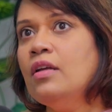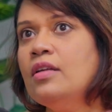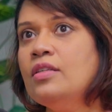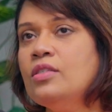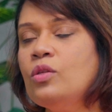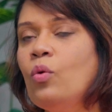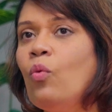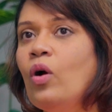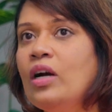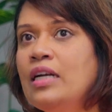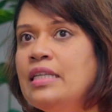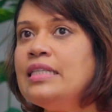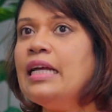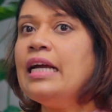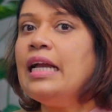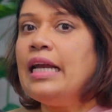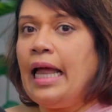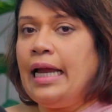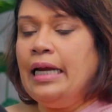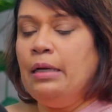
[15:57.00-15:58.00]
So what does
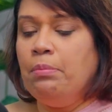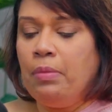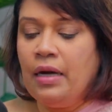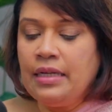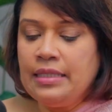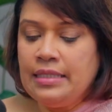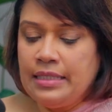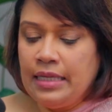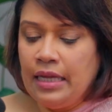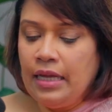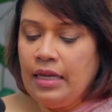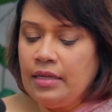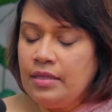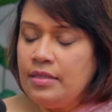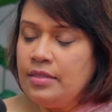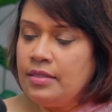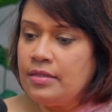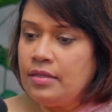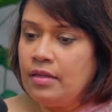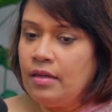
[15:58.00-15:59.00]
the glide path say
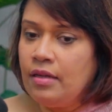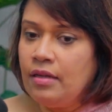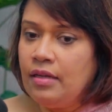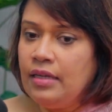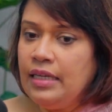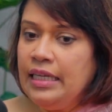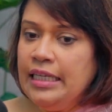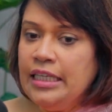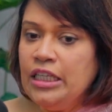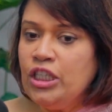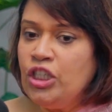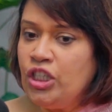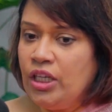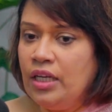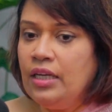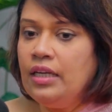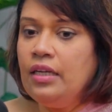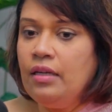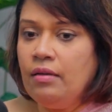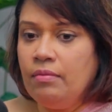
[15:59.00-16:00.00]
is
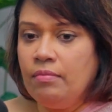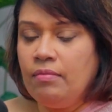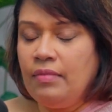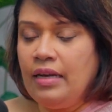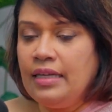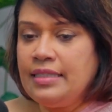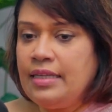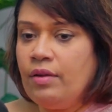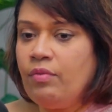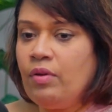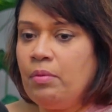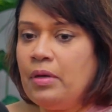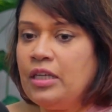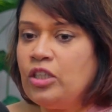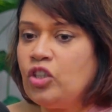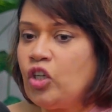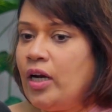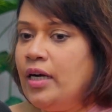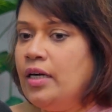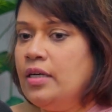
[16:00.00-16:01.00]
initially, let's say when my
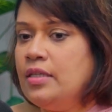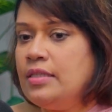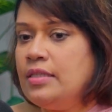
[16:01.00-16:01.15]
child